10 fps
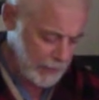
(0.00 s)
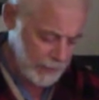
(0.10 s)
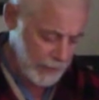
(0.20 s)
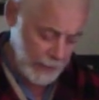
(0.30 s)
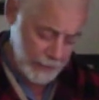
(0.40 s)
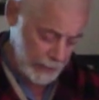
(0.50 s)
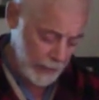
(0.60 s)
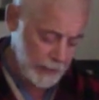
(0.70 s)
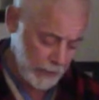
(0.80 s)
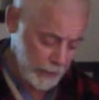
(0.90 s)
"He's an
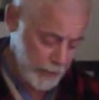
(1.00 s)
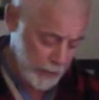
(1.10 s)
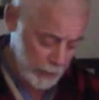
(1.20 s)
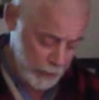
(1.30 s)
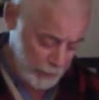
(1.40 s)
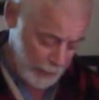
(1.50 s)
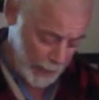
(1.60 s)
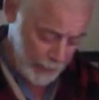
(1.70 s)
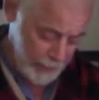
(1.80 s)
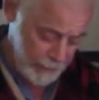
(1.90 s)
excellent student,
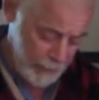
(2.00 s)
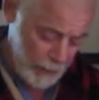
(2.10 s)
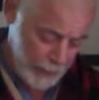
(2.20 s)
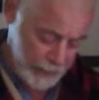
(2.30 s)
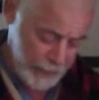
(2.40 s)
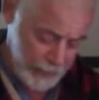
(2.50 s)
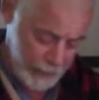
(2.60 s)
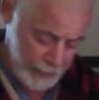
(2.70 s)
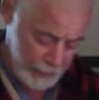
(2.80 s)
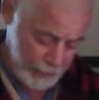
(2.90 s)
Patty. Of course he's
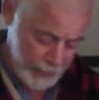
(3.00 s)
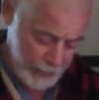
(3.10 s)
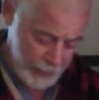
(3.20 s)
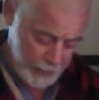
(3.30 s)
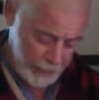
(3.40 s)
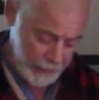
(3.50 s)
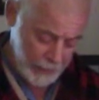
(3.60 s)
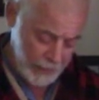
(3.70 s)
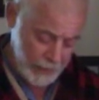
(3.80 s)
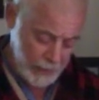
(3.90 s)
serious," Hugh said.
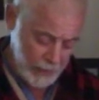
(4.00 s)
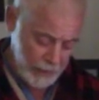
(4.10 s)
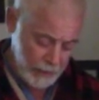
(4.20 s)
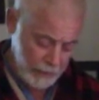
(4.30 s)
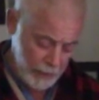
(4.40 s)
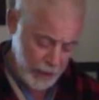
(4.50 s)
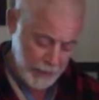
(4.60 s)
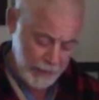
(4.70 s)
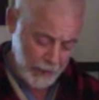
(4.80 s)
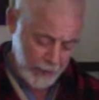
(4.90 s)

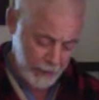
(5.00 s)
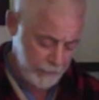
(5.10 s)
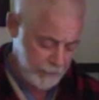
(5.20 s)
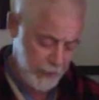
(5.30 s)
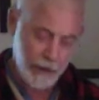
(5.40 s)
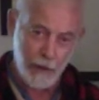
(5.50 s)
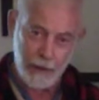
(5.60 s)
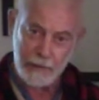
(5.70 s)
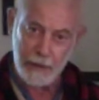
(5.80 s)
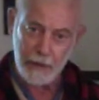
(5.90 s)
"Robbie's like a
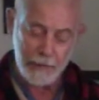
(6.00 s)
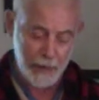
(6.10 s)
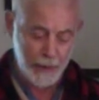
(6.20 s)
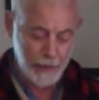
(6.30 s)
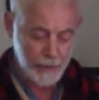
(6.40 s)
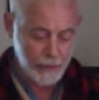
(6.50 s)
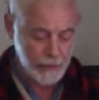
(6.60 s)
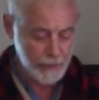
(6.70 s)
fuck-off in comparison."